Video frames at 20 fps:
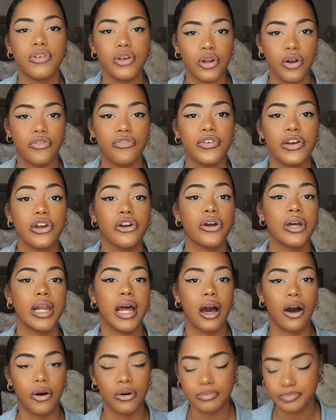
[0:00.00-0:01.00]
you know, figure it
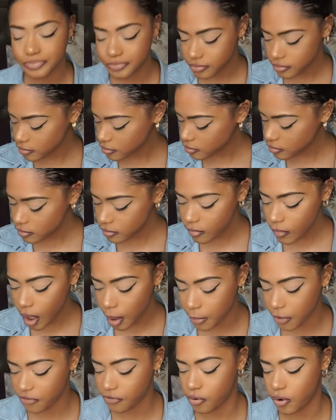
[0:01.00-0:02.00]
out
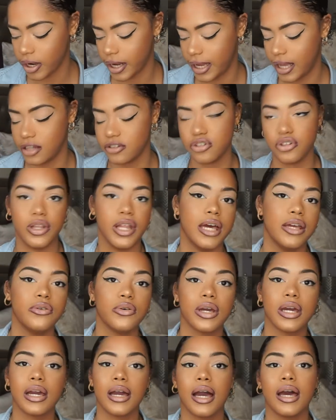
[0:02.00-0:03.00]
beforehand so that
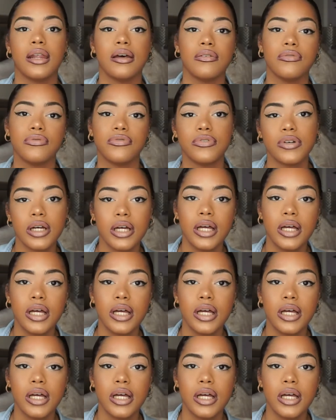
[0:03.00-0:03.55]
you can kind of,